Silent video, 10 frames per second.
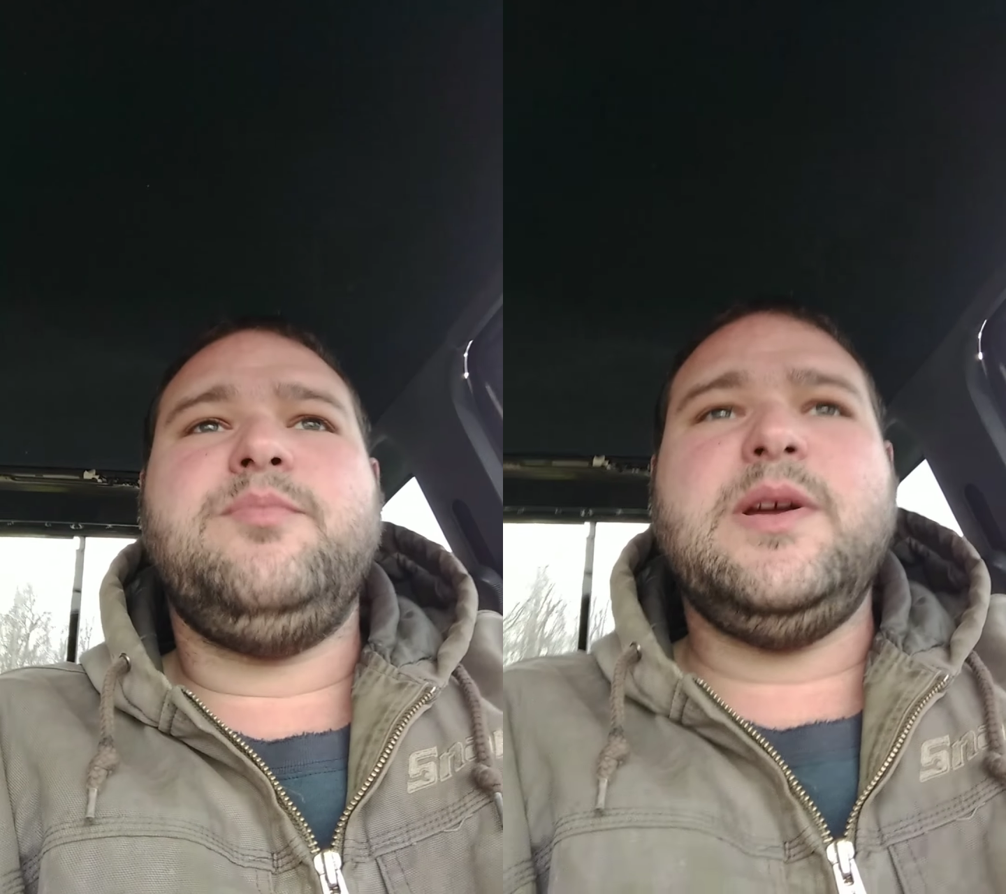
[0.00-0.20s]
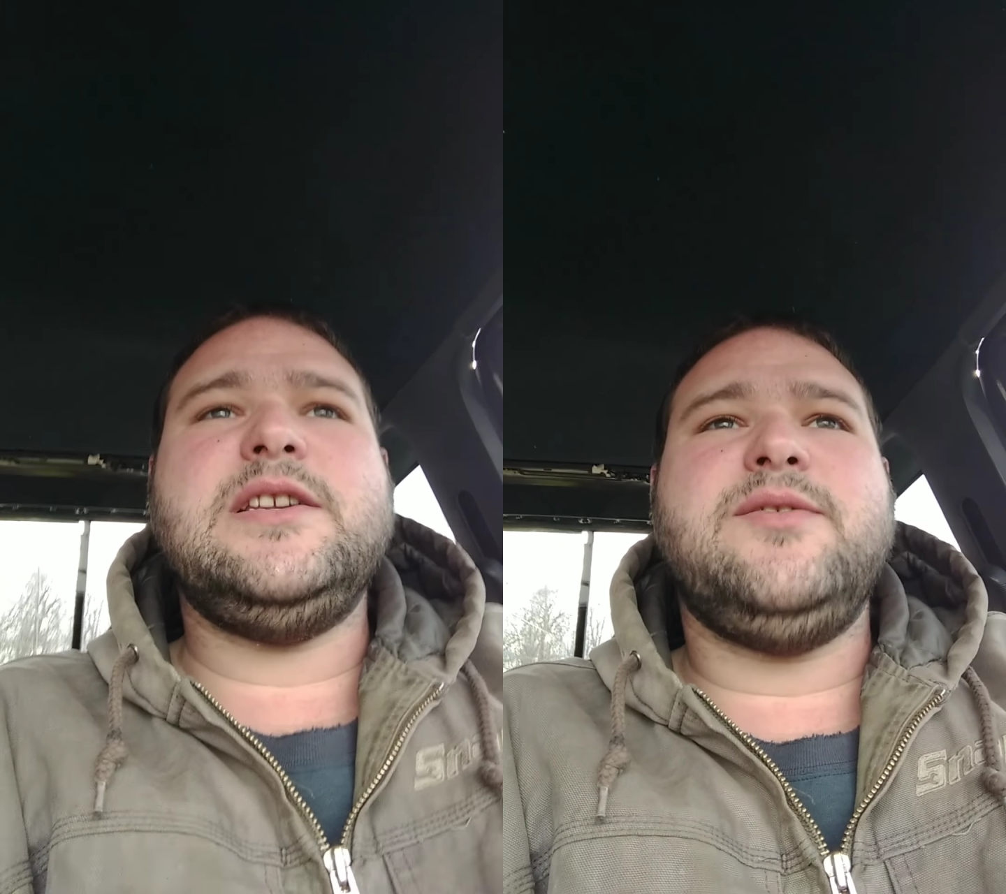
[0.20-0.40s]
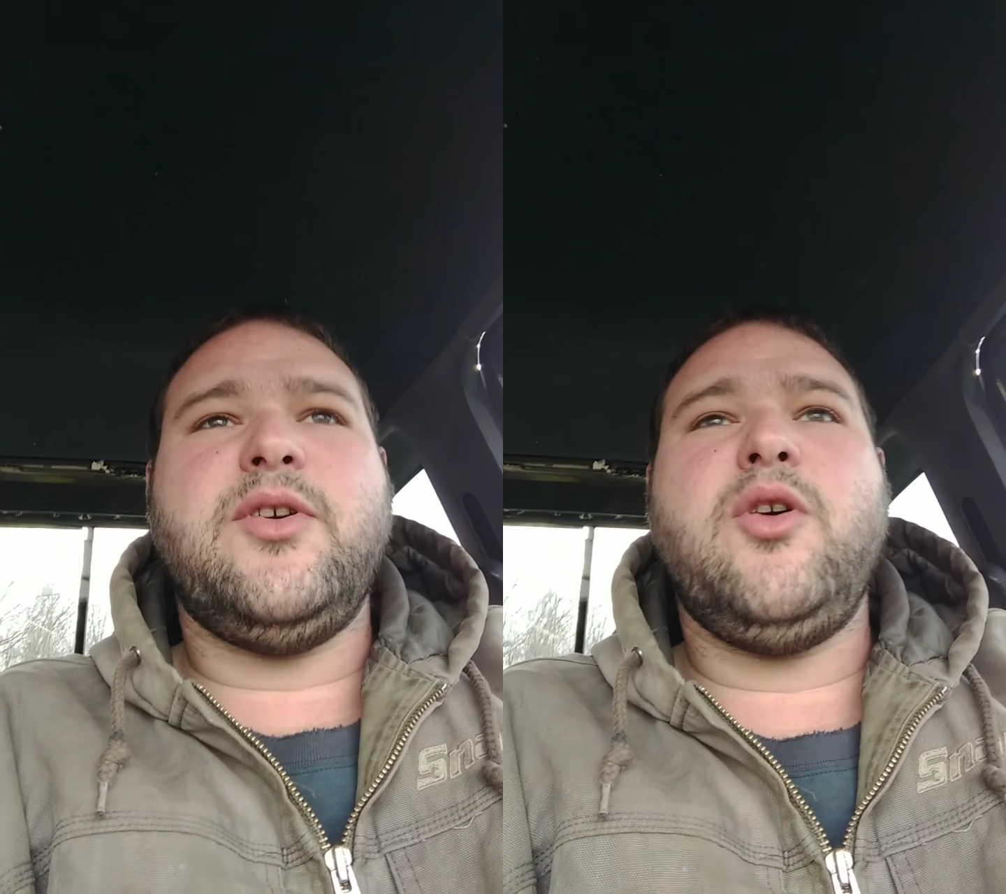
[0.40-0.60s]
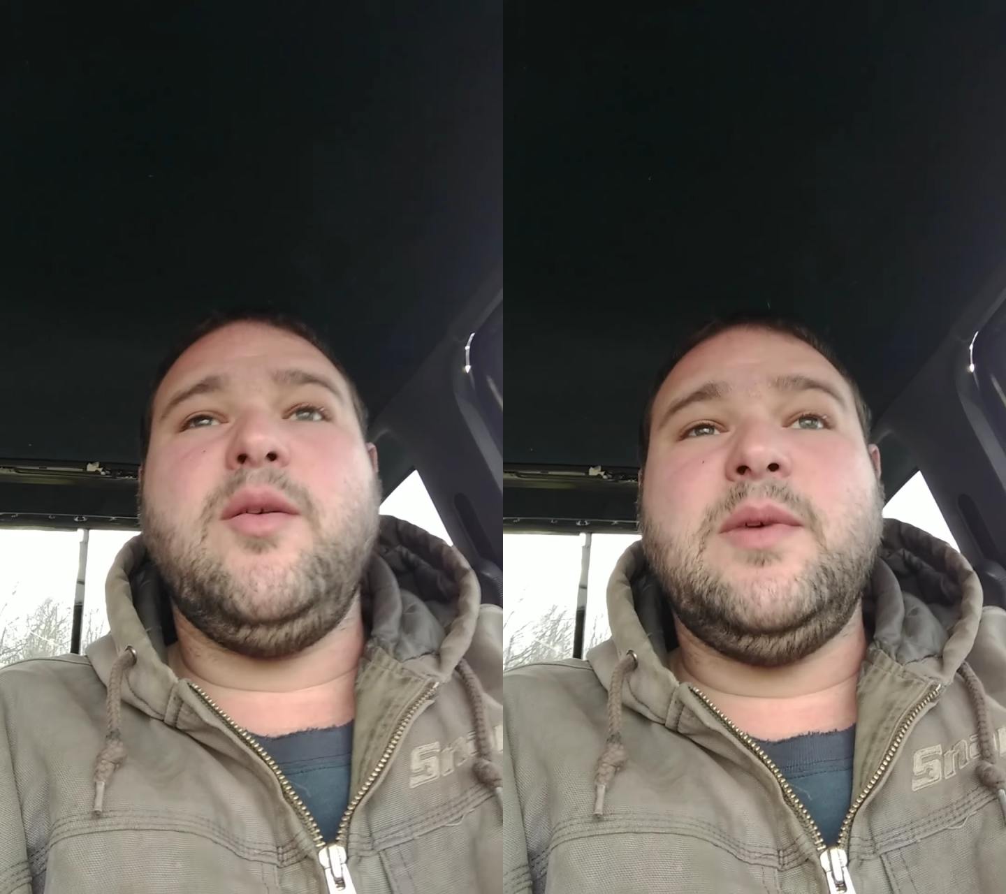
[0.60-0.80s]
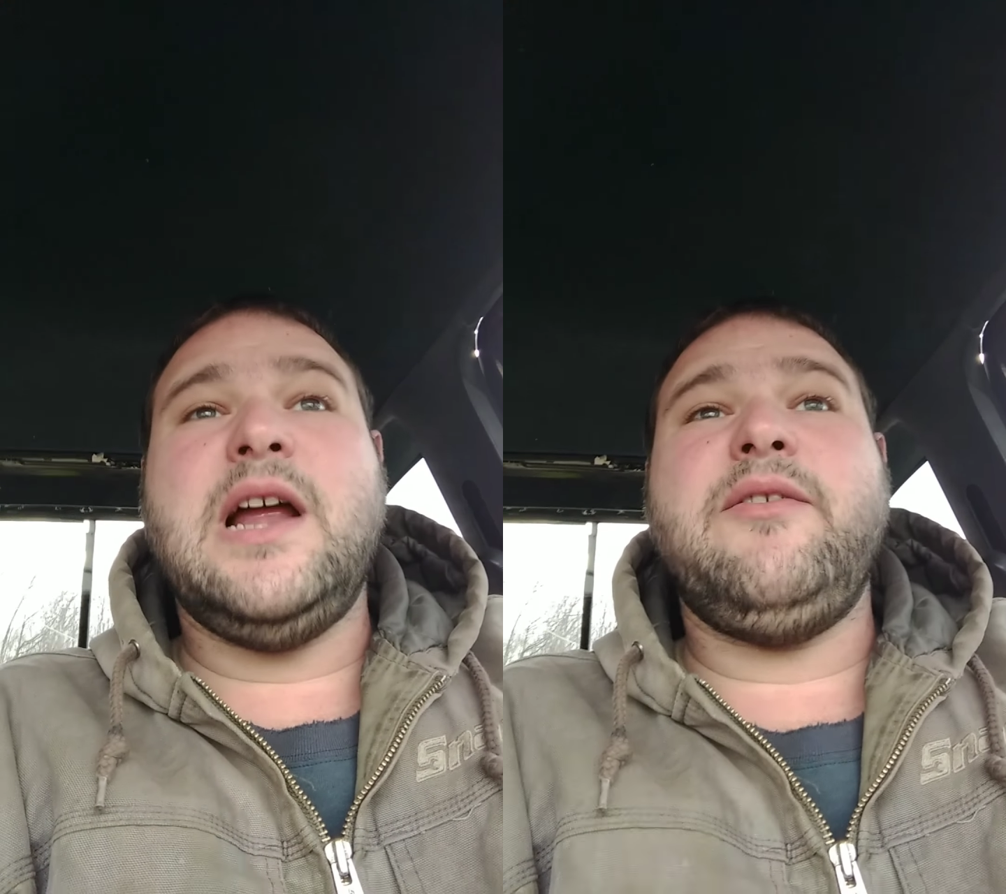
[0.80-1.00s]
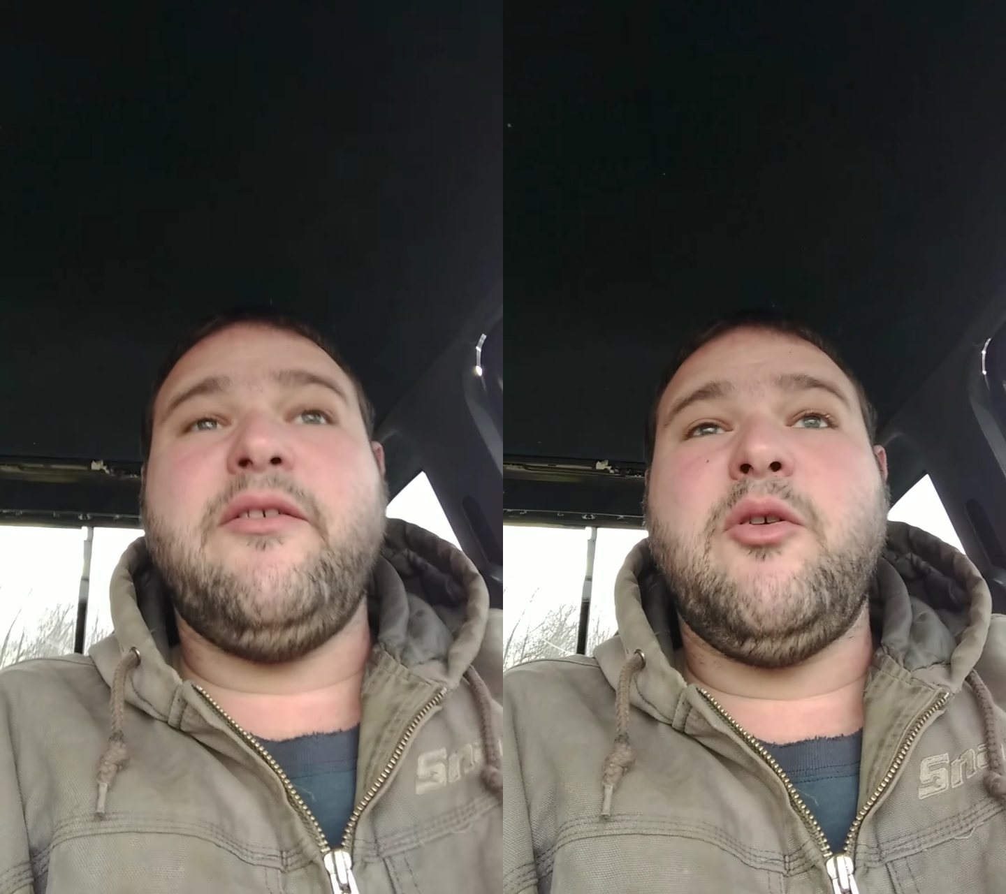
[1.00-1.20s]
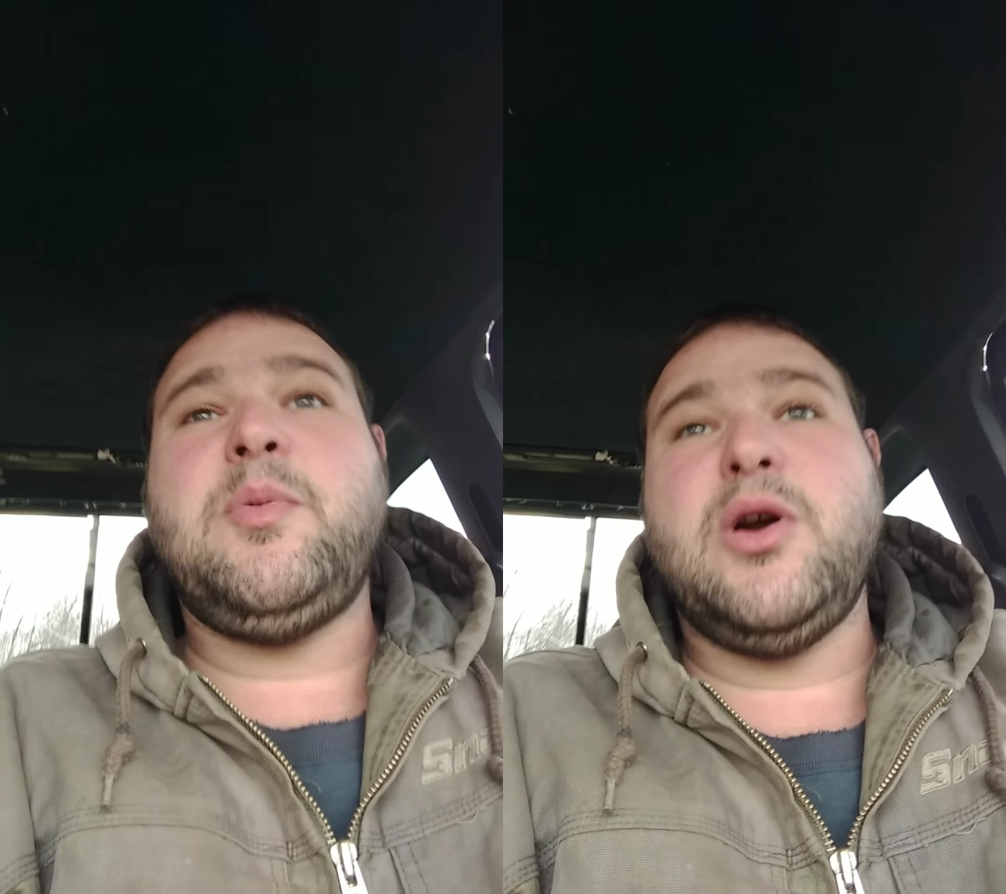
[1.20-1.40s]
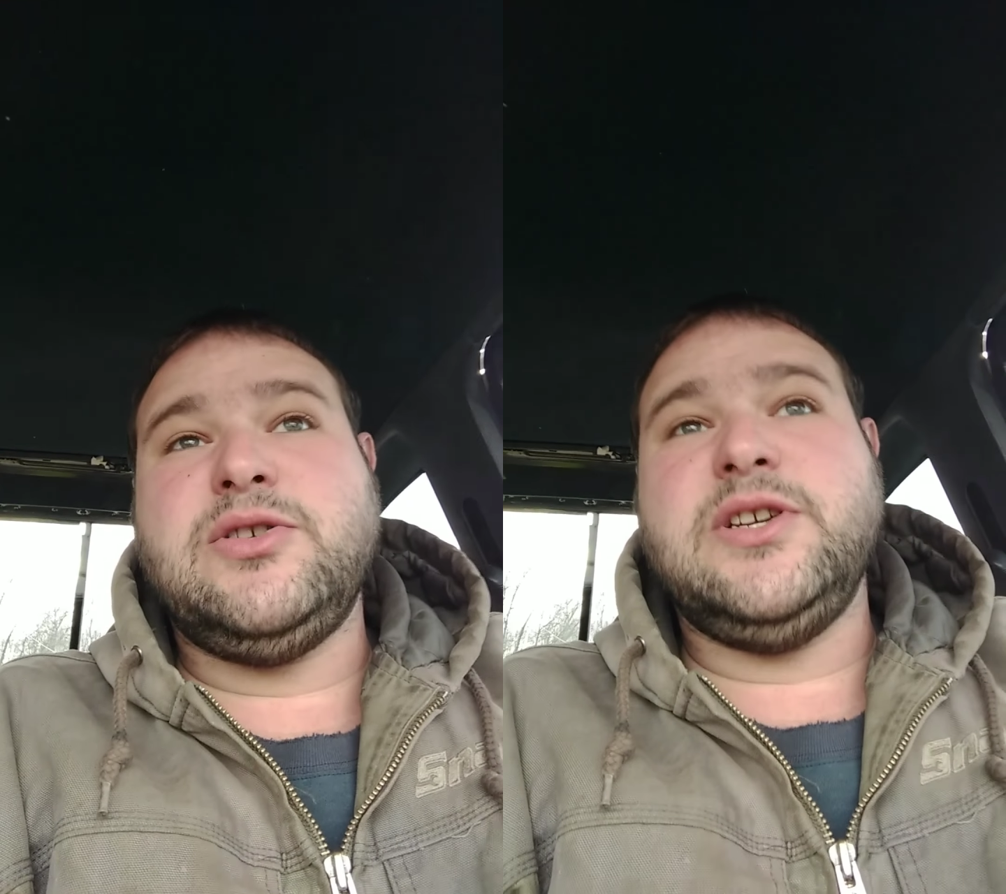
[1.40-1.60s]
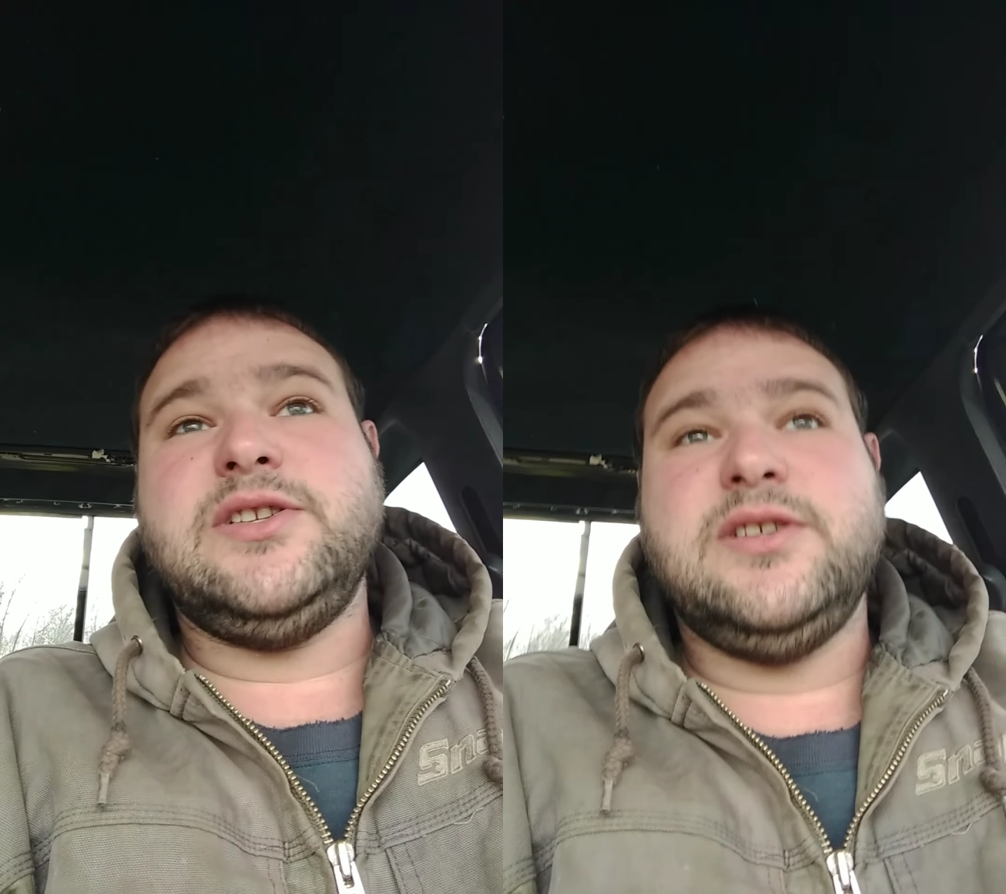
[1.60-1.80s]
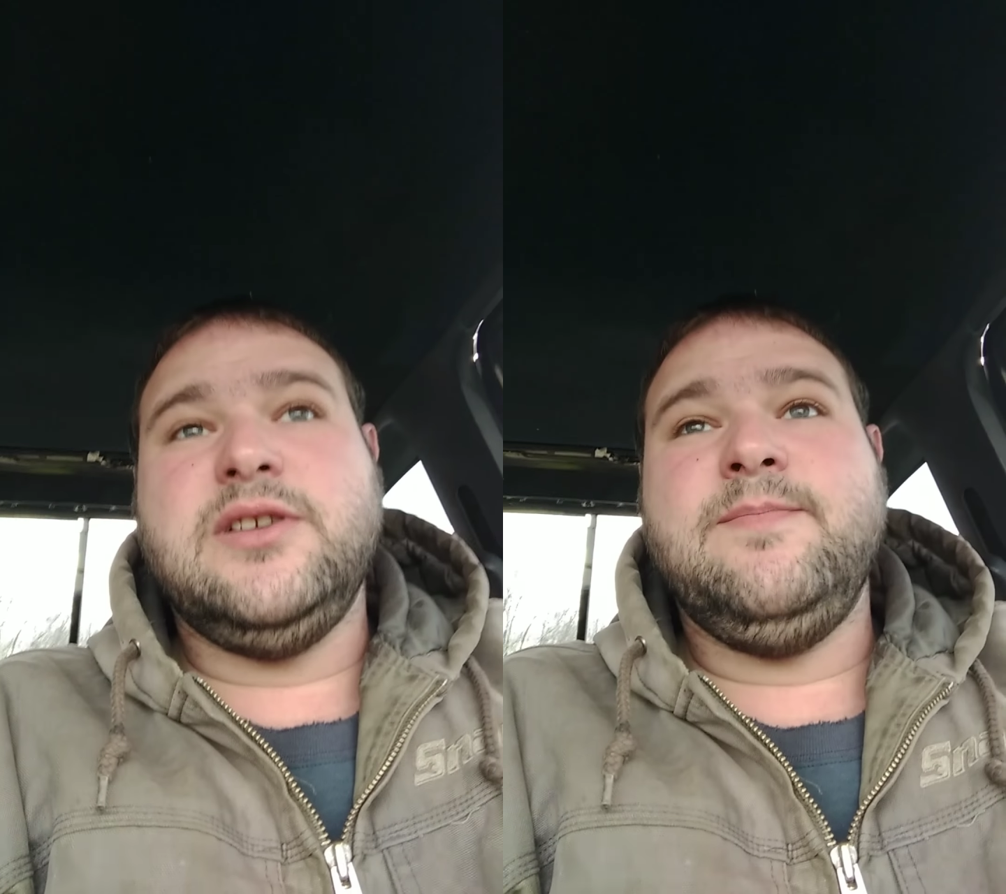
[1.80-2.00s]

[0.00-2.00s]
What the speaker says: piece of equipment I've ever purchased.